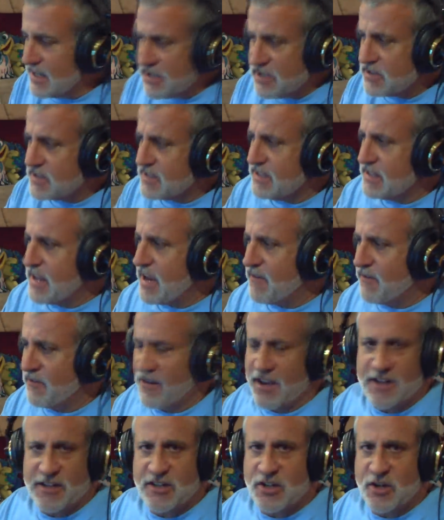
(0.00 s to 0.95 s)
just did that
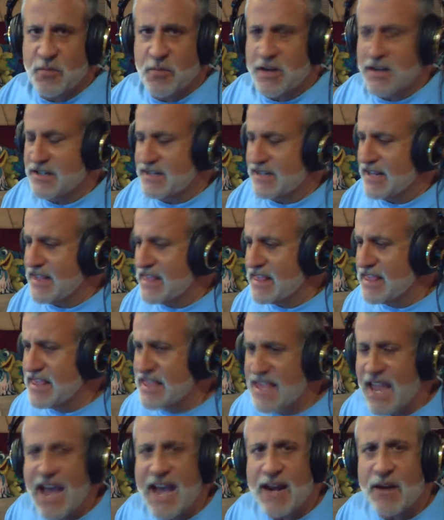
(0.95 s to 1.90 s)
for like two minutes, and
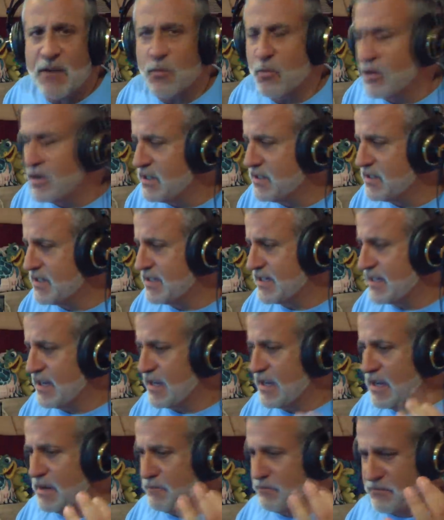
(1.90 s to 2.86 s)
that was
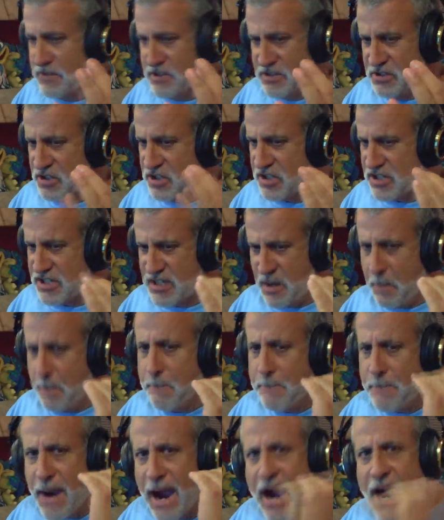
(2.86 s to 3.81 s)
just a
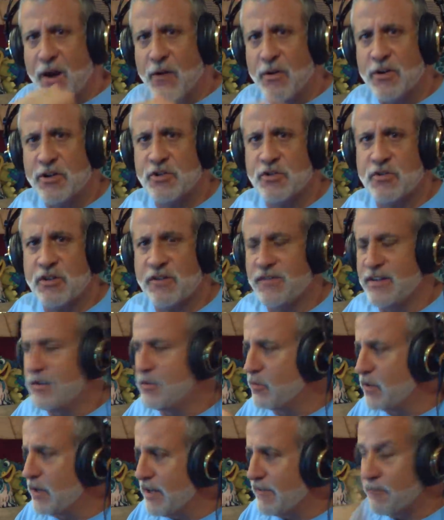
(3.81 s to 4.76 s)
power
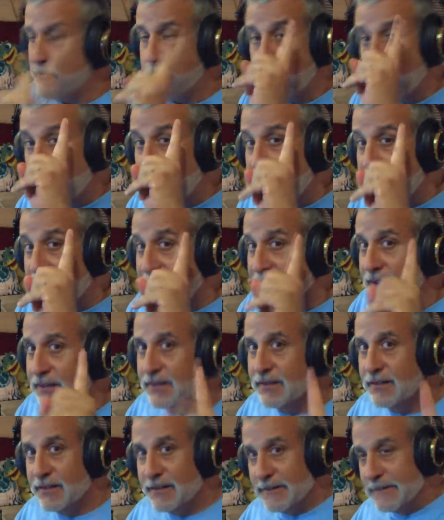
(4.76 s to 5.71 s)
driven riff. But
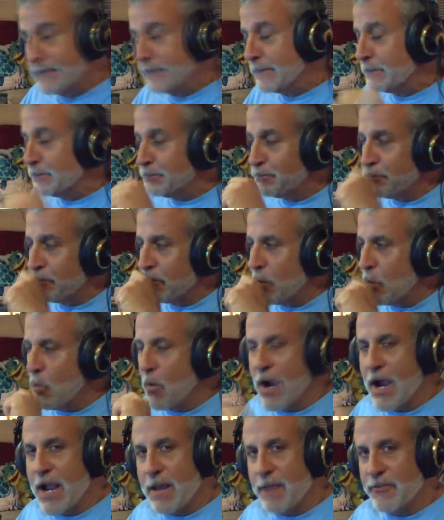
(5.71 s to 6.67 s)

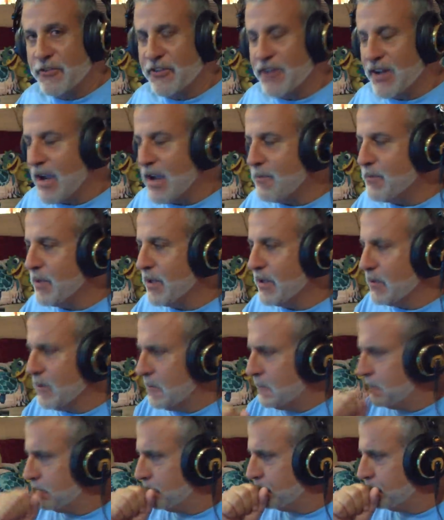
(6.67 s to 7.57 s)
why I'm stopping,